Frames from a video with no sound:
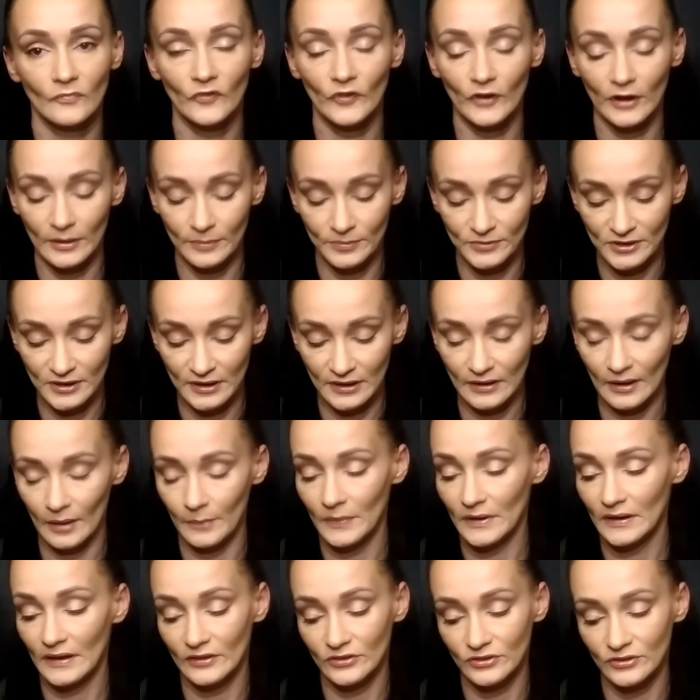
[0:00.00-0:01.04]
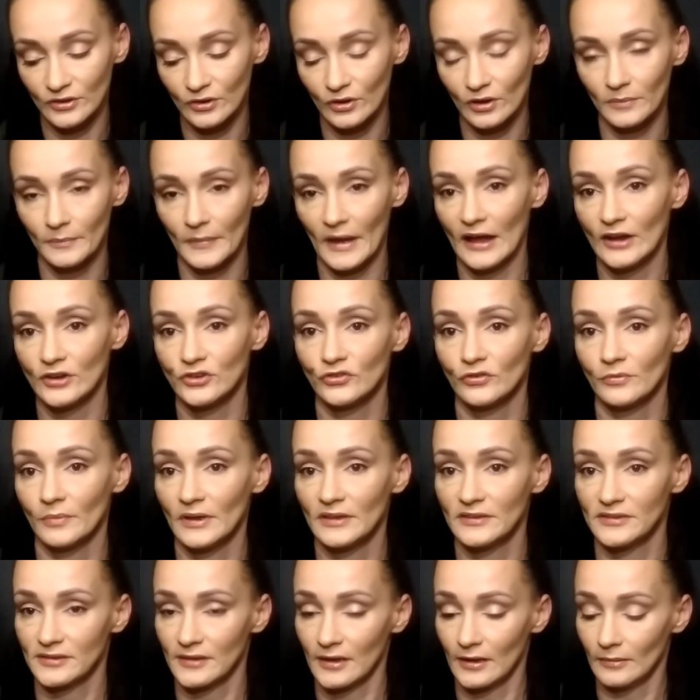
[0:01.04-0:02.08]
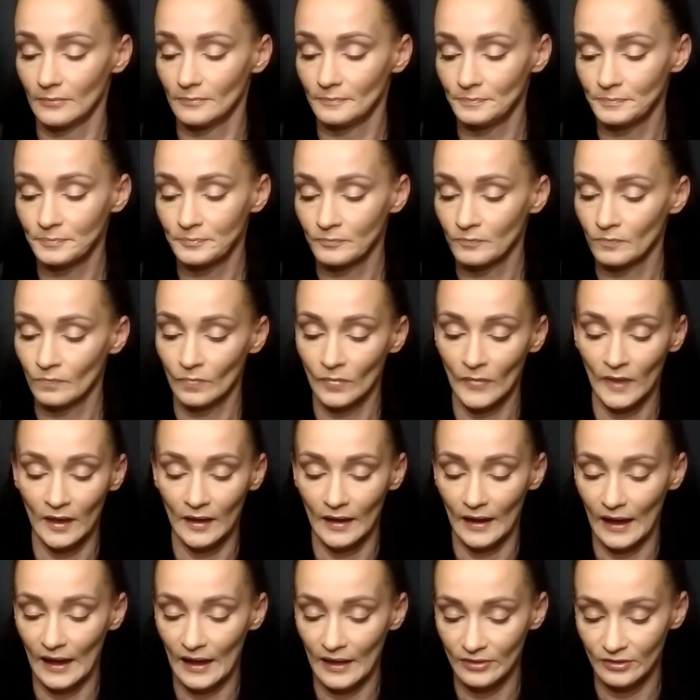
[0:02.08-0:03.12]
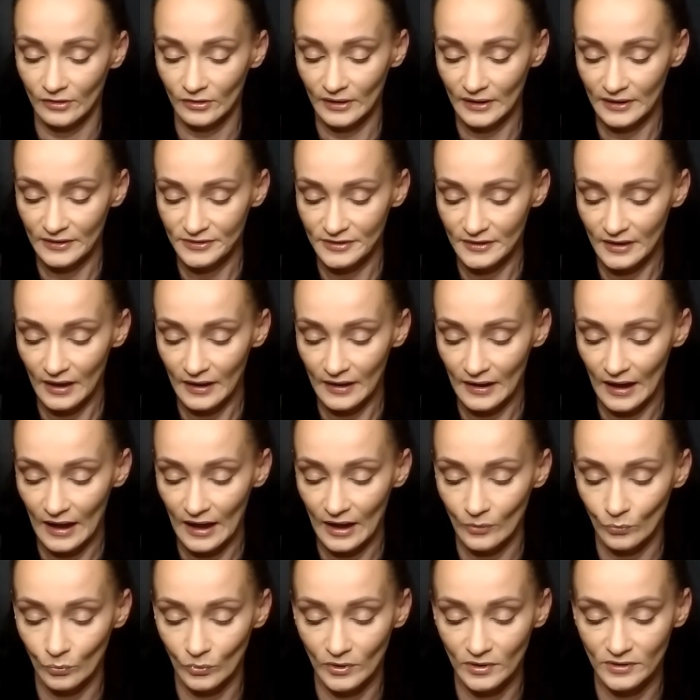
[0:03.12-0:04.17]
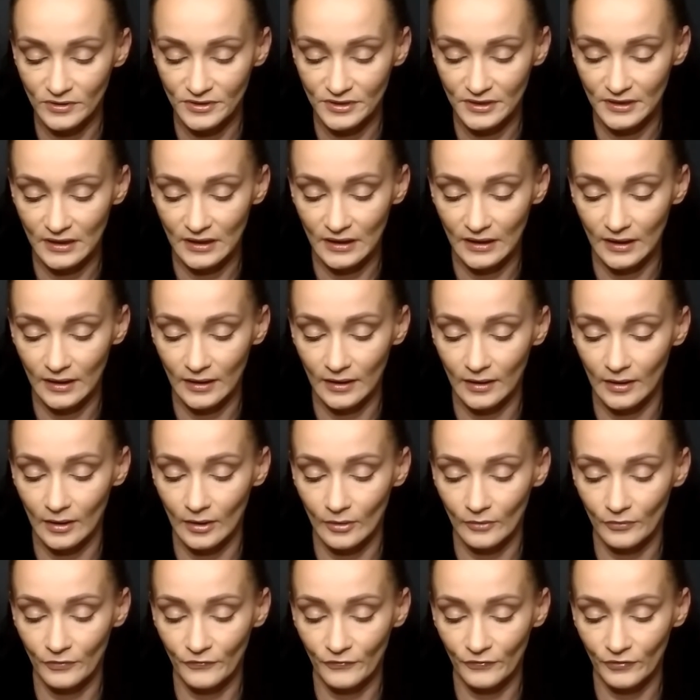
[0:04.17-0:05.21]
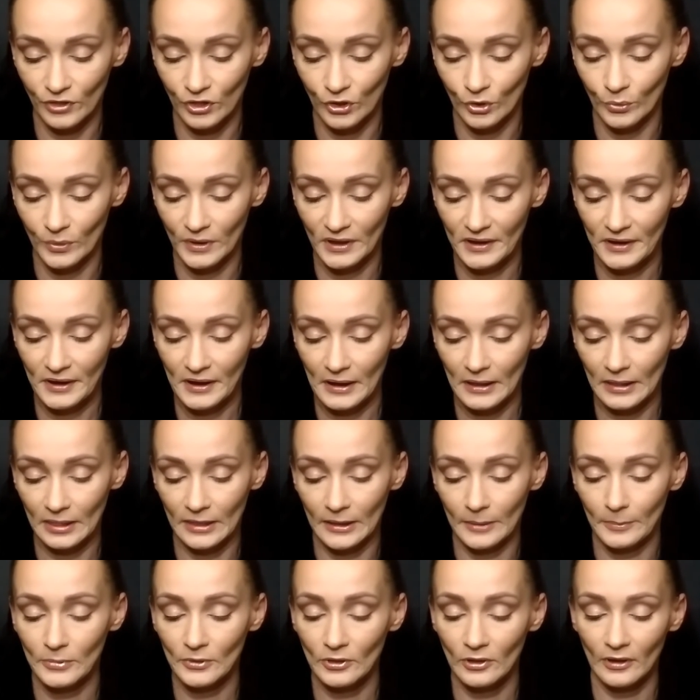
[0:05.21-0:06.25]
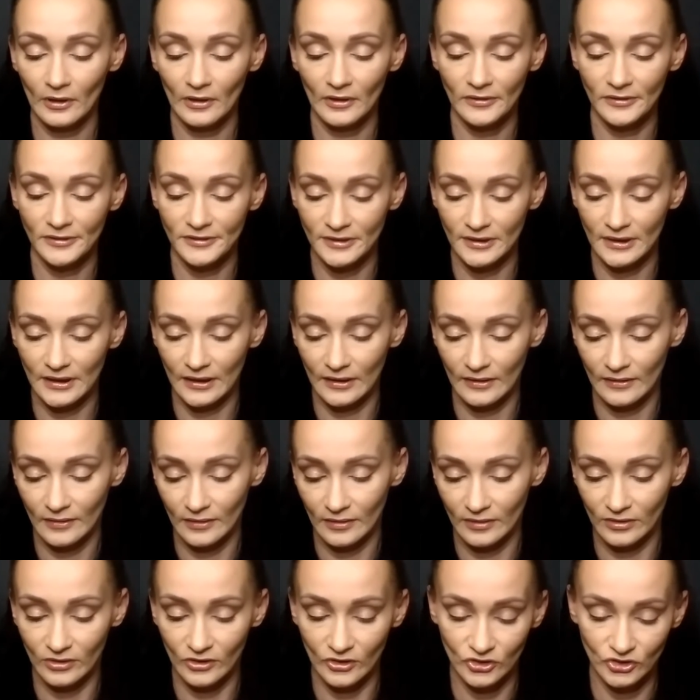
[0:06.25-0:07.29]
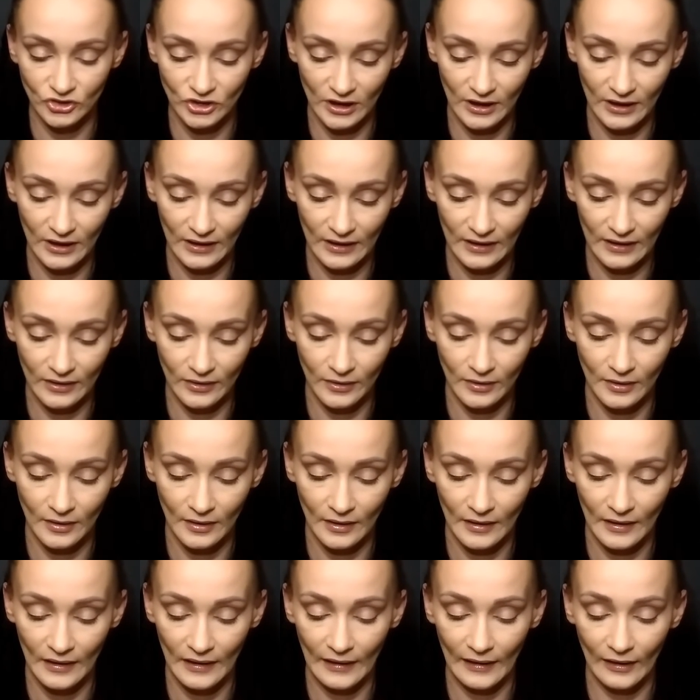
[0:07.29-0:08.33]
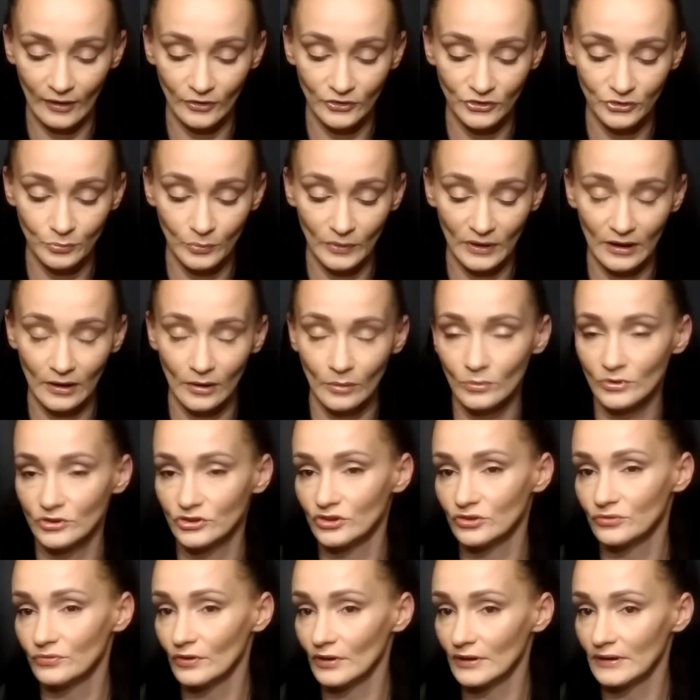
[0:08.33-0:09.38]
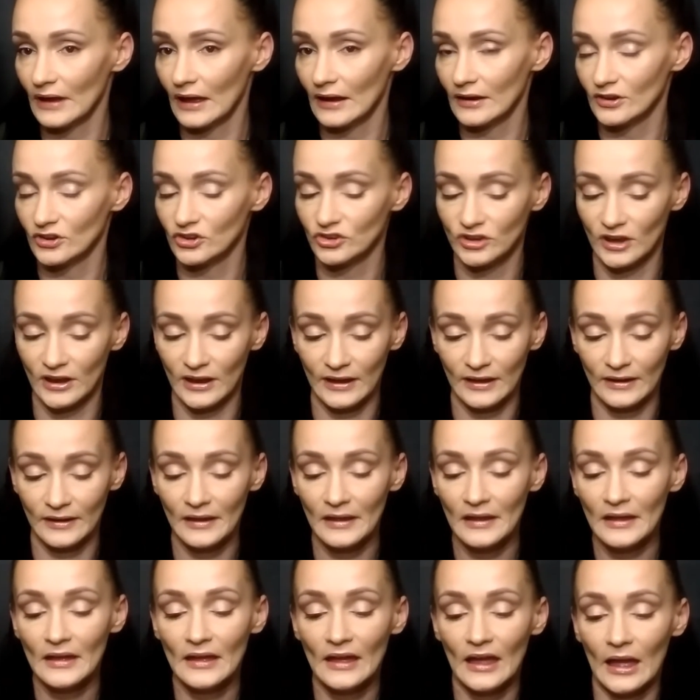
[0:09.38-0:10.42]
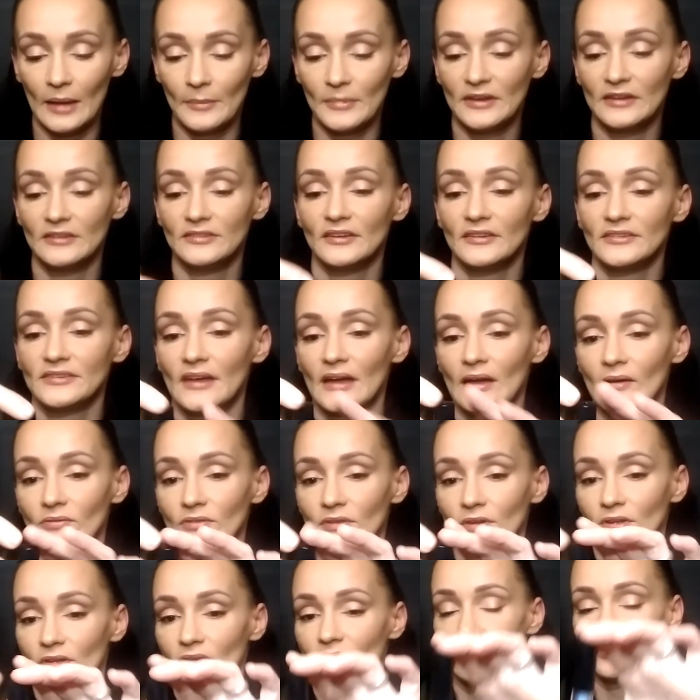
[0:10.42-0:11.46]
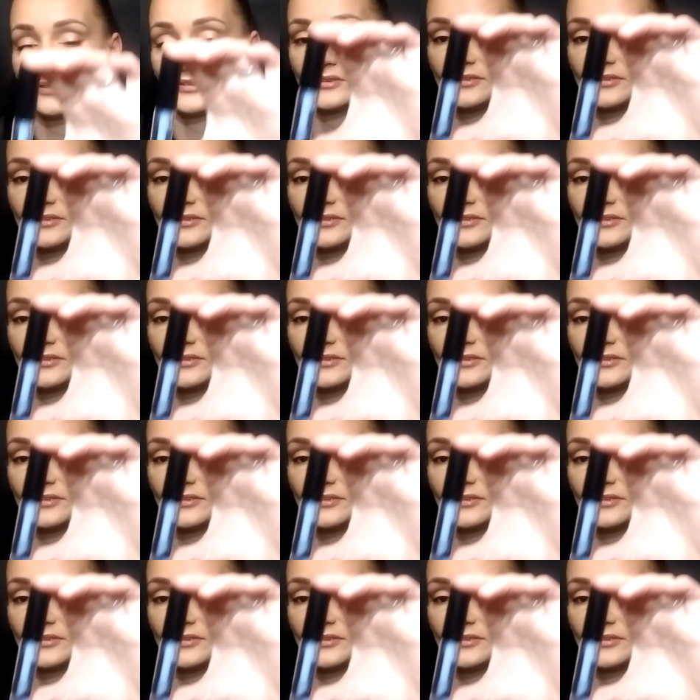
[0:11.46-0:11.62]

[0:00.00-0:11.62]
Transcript: for Ipsy, I mean, that's a good match for my skin. And the last thing I got was the Fluid lip gloss in the shade Elsewhere, which is really not a shade. I mean, it does have the